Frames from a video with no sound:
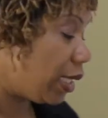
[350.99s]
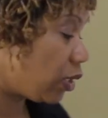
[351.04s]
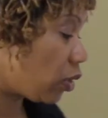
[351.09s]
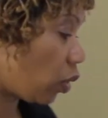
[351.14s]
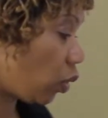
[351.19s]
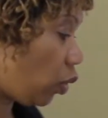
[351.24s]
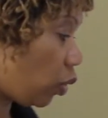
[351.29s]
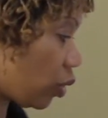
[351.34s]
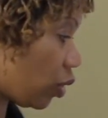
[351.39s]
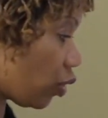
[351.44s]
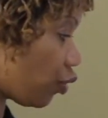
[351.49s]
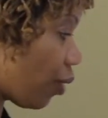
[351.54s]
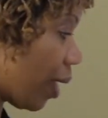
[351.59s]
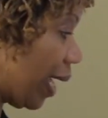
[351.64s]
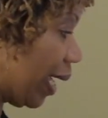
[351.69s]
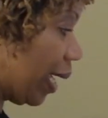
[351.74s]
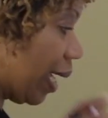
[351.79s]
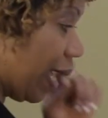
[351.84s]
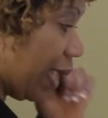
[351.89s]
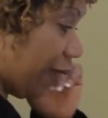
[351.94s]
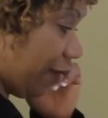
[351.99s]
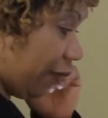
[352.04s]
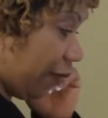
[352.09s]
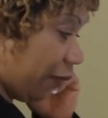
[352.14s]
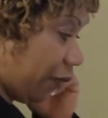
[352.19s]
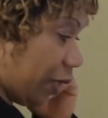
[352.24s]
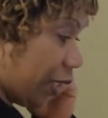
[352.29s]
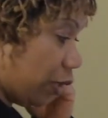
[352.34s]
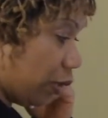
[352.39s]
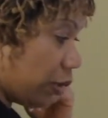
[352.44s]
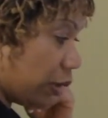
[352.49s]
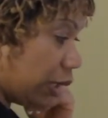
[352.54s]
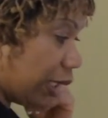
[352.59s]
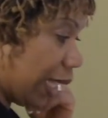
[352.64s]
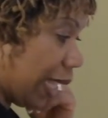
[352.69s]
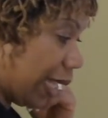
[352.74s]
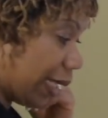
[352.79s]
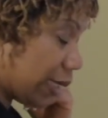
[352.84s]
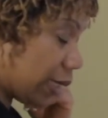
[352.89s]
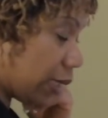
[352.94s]
So you strike off. When you
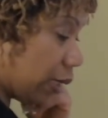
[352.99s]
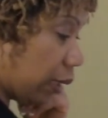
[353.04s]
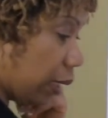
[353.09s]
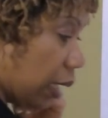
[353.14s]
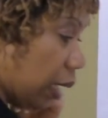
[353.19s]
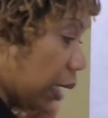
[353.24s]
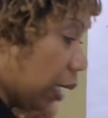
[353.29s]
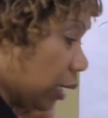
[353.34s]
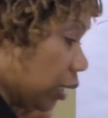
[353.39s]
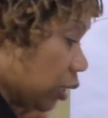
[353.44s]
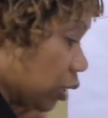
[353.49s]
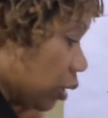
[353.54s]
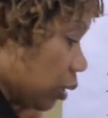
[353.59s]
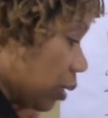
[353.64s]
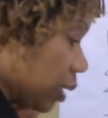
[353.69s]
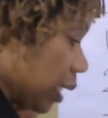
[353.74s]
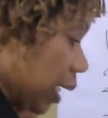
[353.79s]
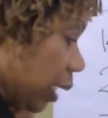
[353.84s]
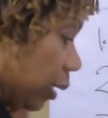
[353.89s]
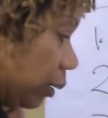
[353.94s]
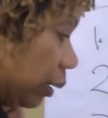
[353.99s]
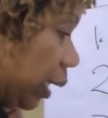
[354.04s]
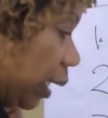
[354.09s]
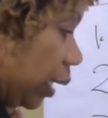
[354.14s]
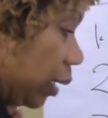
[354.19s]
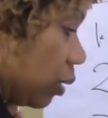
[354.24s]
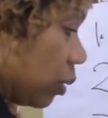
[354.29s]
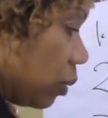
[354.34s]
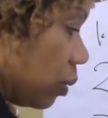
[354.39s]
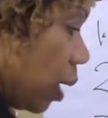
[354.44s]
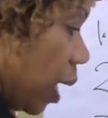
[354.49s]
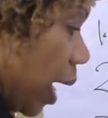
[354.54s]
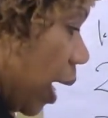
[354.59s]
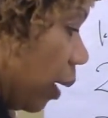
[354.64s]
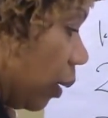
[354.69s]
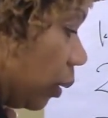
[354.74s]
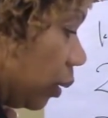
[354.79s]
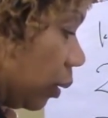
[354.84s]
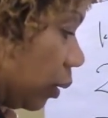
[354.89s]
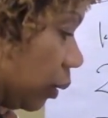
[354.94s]
look at the cons, you said, okay, too
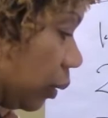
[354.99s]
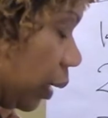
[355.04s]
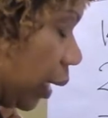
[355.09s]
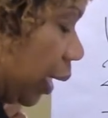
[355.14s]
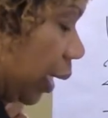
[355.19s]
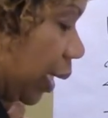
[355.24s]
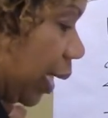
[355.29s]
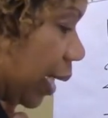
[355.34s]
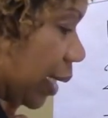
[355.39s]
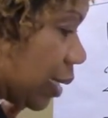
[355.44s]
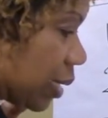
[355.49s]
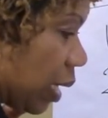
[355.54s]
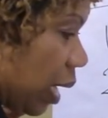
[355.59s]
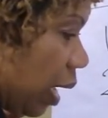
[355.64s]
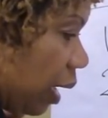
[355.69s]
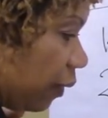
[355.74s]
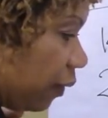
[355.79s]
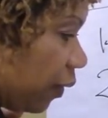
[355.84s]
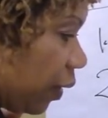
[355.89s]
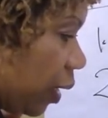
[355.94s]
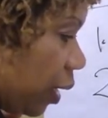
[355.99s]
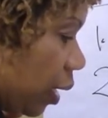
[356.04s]
loud, okay, that's off.